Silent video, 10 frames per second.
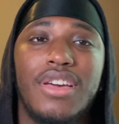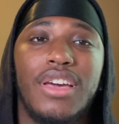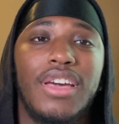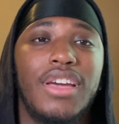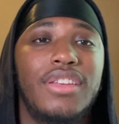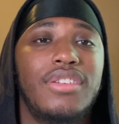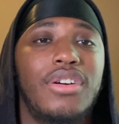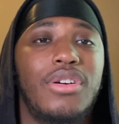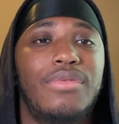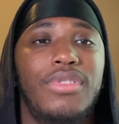And, you know,
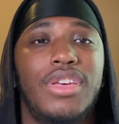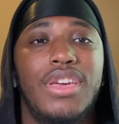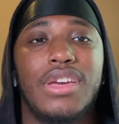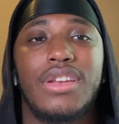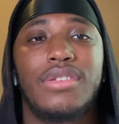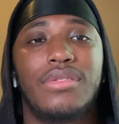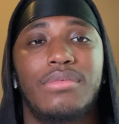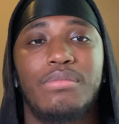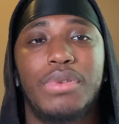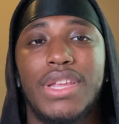hopefully he can
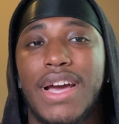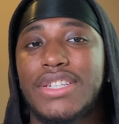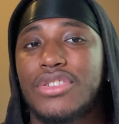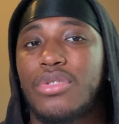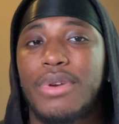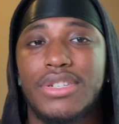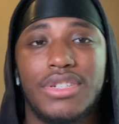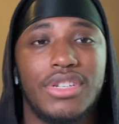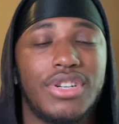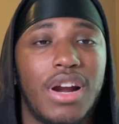be that general manager
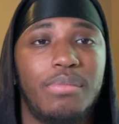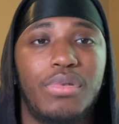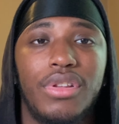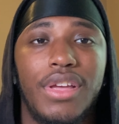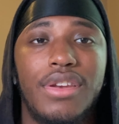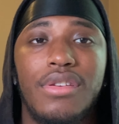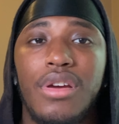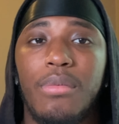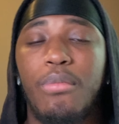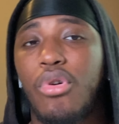to try to pull in
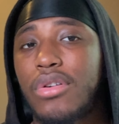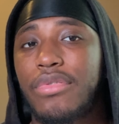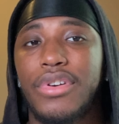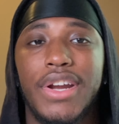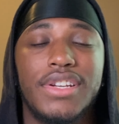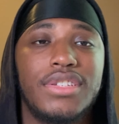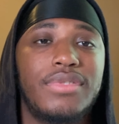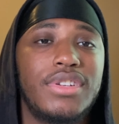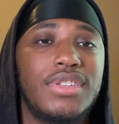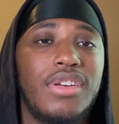more free agents
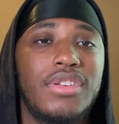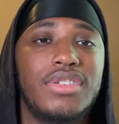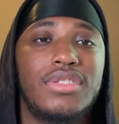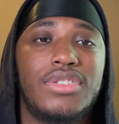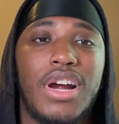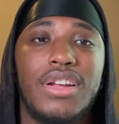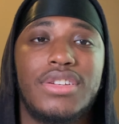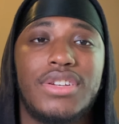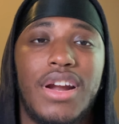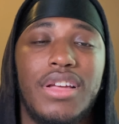for the Steelers. Try to
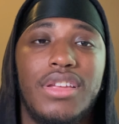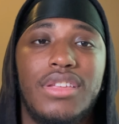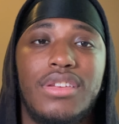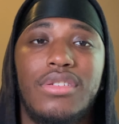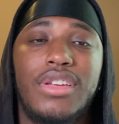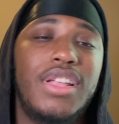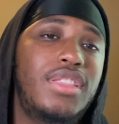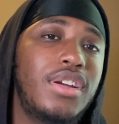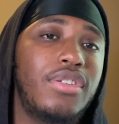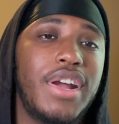try to get
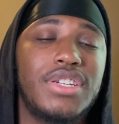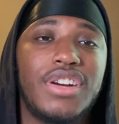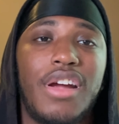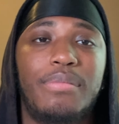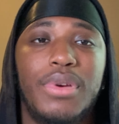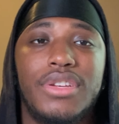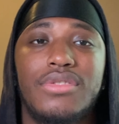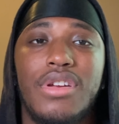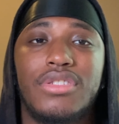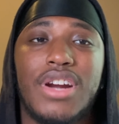the great draft picks,
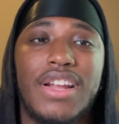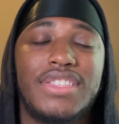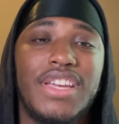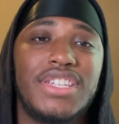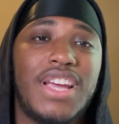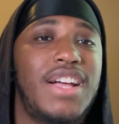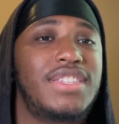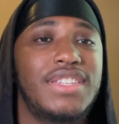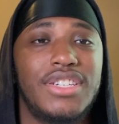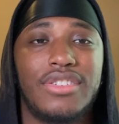you know, try to take
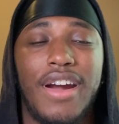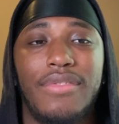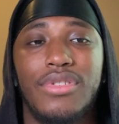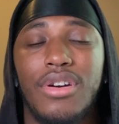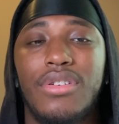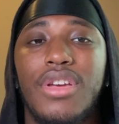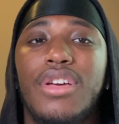shots in the draft, you know.